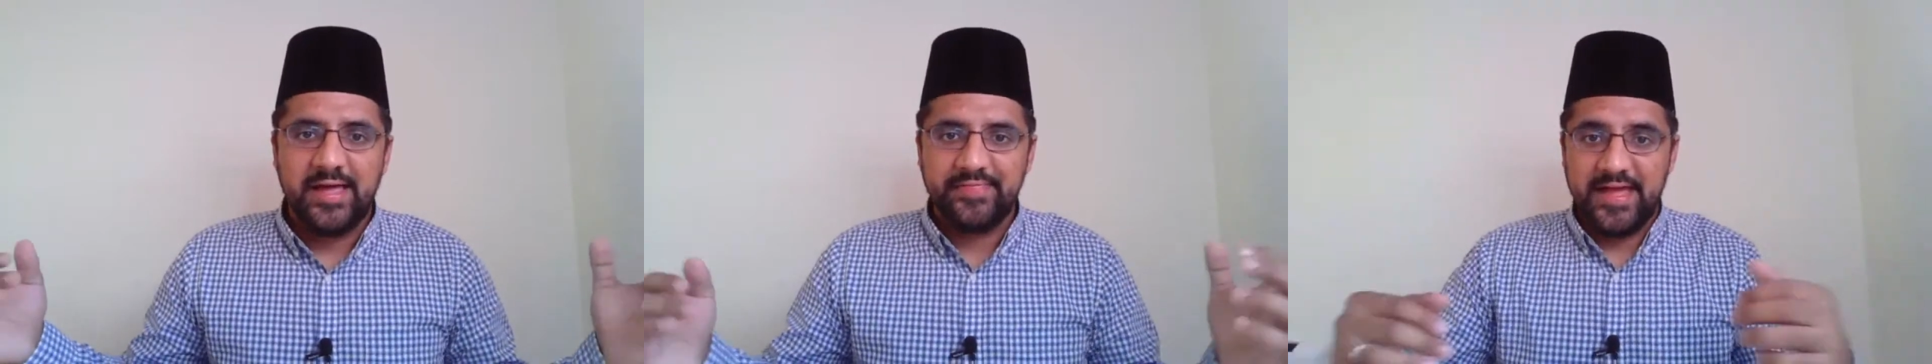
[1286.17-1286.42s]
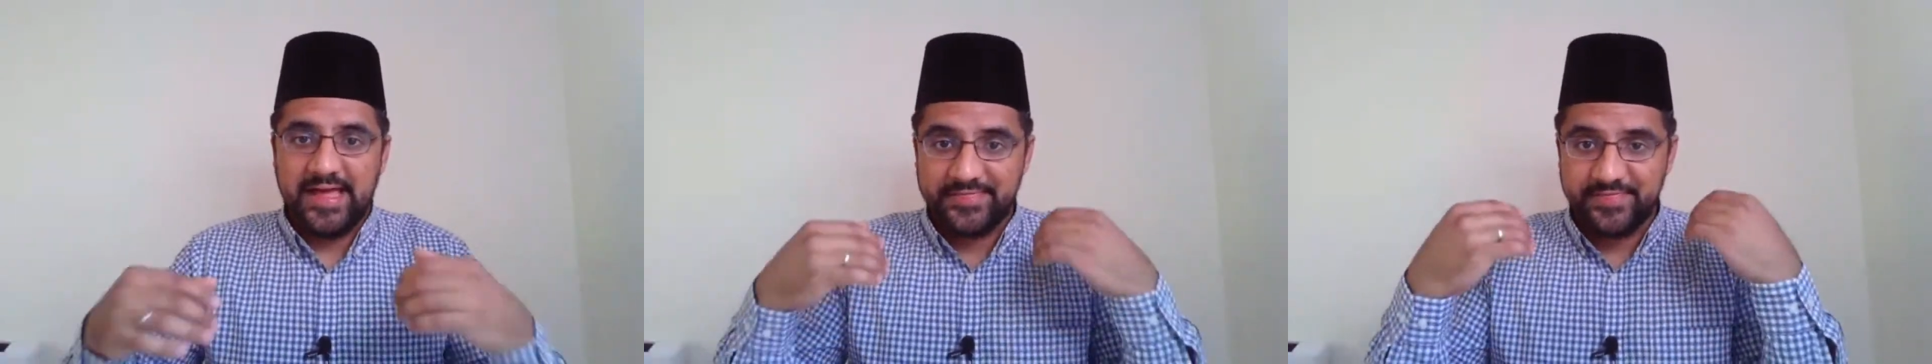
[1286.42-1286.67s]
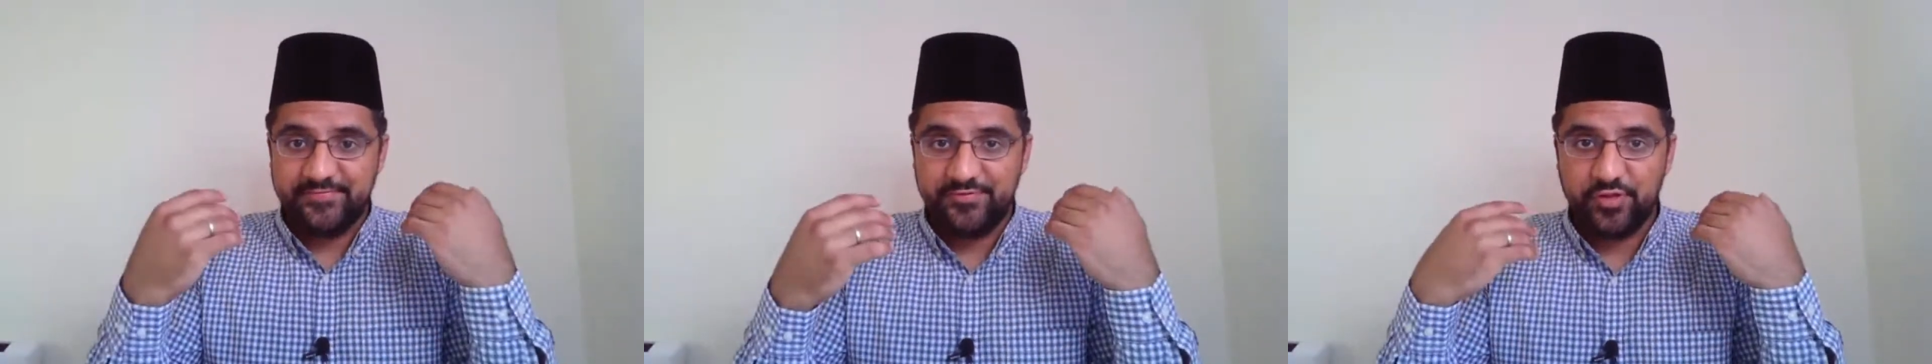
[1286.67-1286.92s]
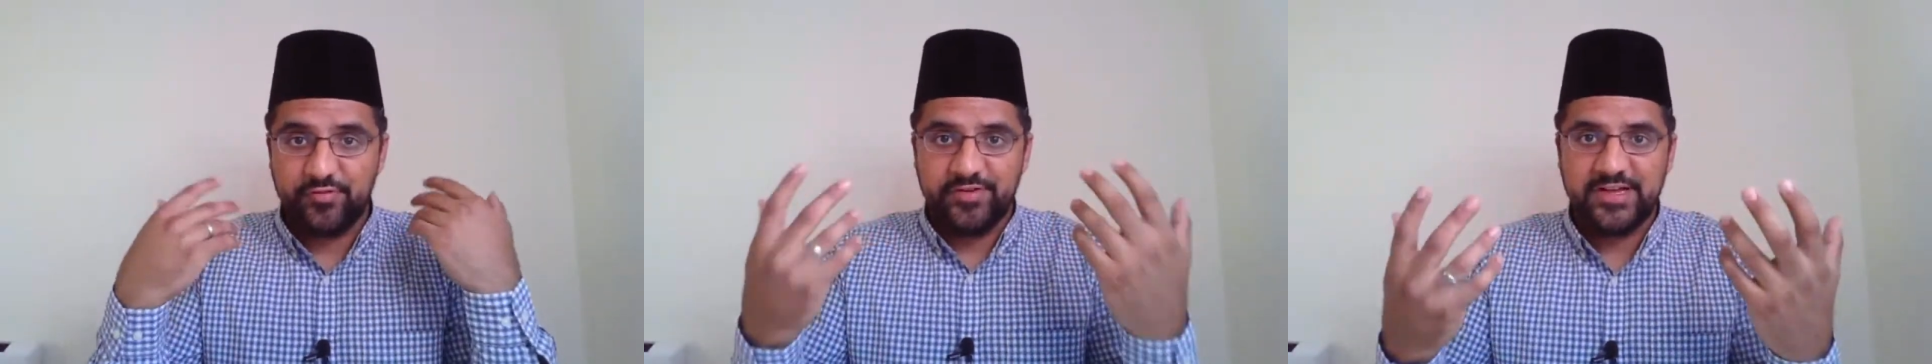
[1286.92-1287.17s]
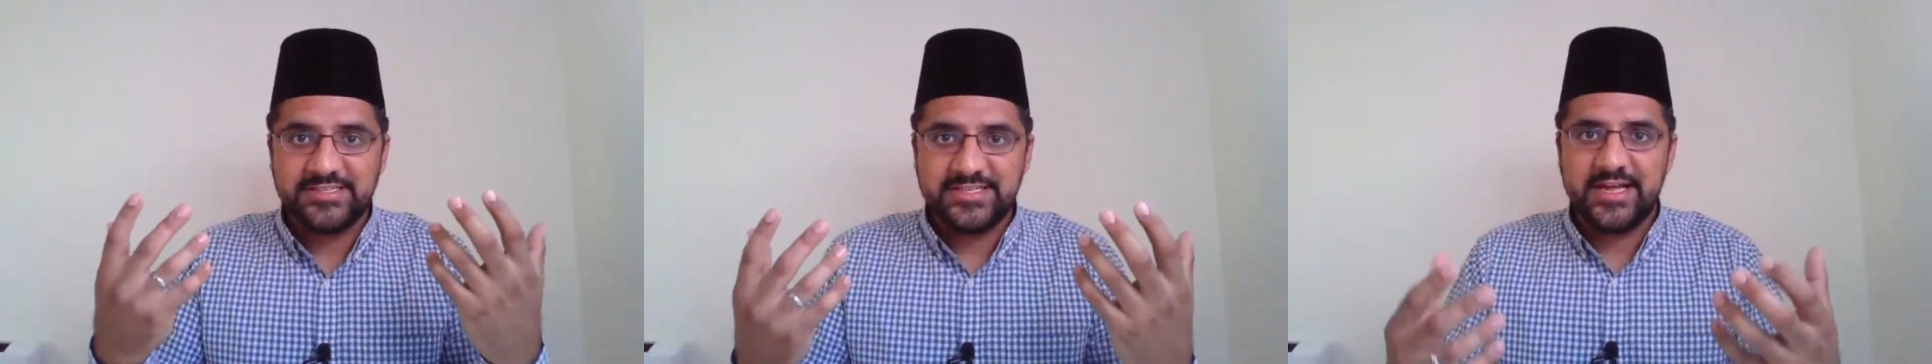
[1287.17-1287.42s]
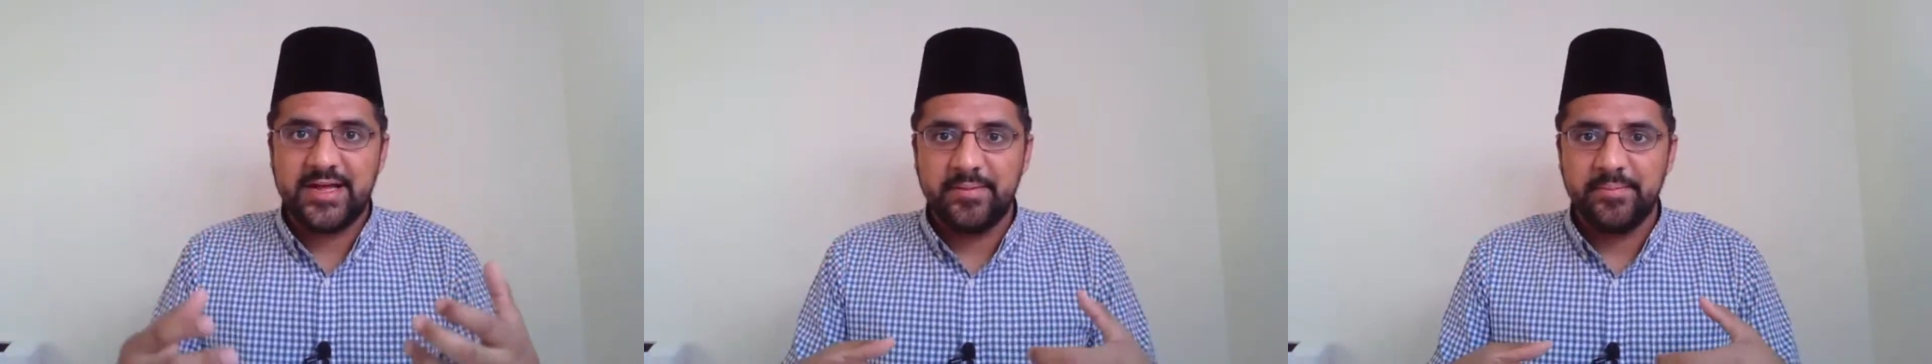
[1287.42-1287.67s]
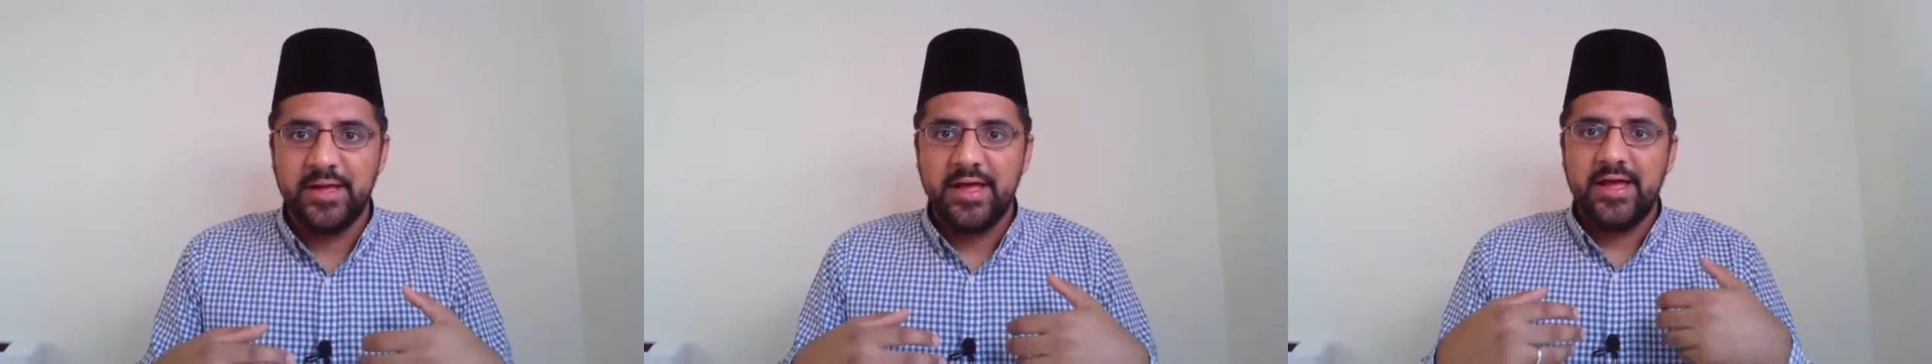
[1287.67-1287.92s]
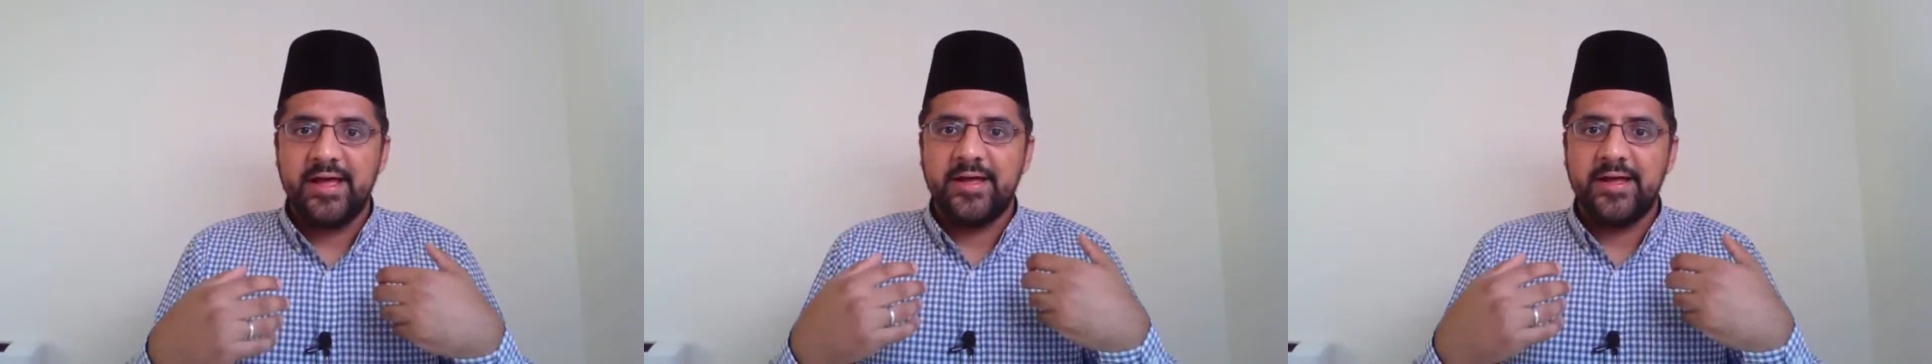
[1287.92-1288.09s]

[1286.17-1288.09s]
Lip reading: And for the first time,